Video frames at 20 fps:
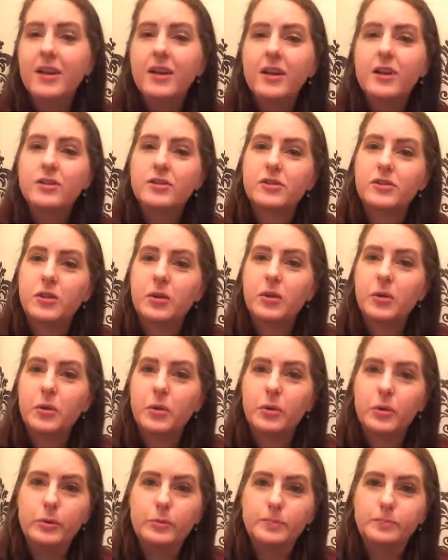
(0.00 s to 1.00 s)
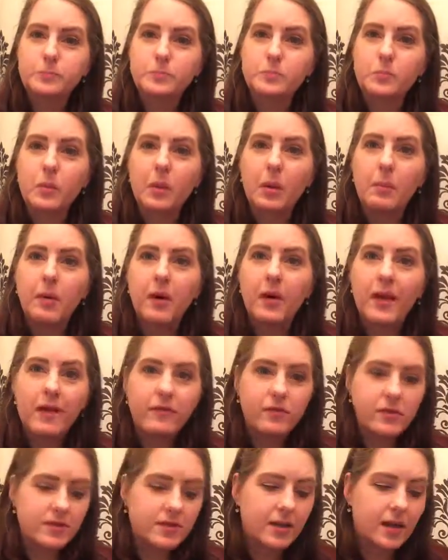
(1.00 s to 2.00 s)
to my
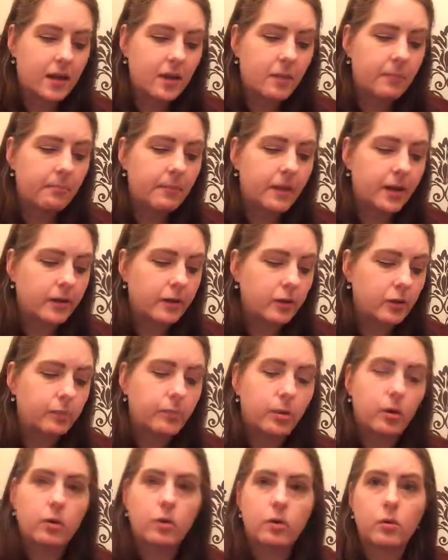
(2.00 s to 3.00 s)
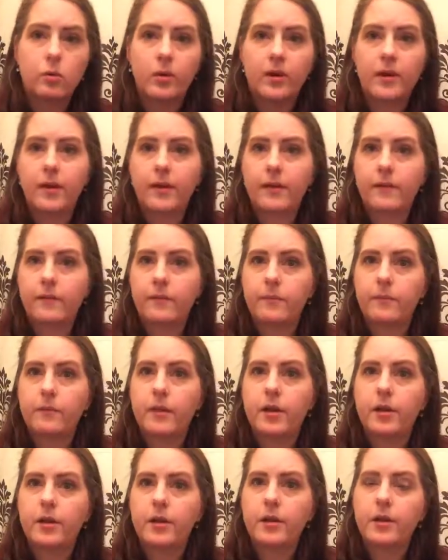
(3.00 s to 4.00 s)
everyday makeup look with
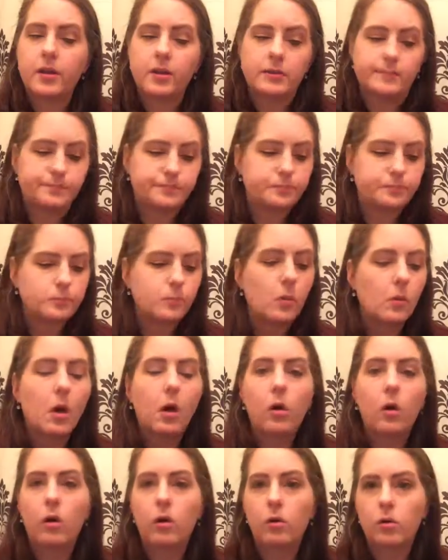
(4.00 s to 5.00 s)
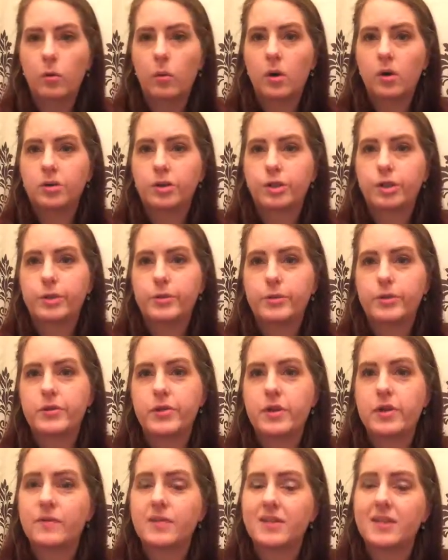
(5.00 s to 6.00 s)
my haul what I showed you
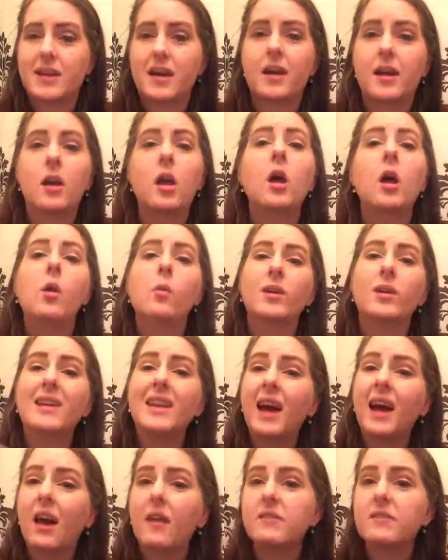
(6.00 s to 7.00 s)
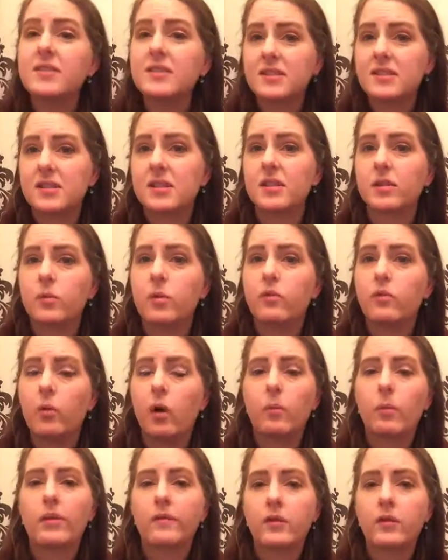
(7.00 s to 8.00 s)
the other day, we're going to have to stick with what
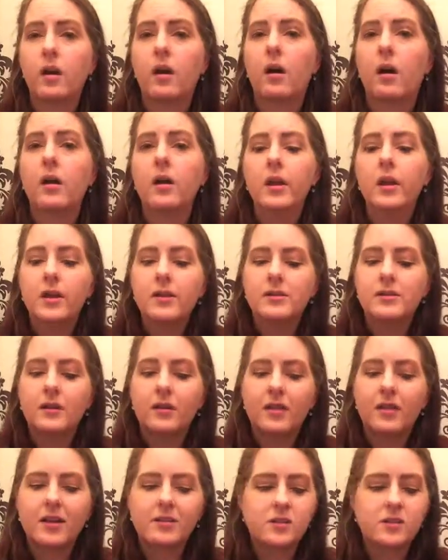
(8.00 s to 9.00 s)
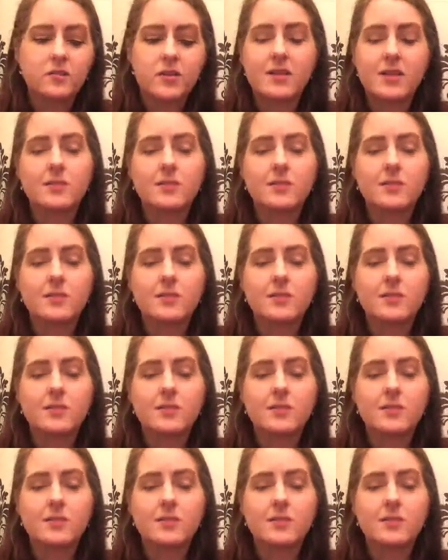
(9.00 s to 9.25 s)
we've got. So that's the reason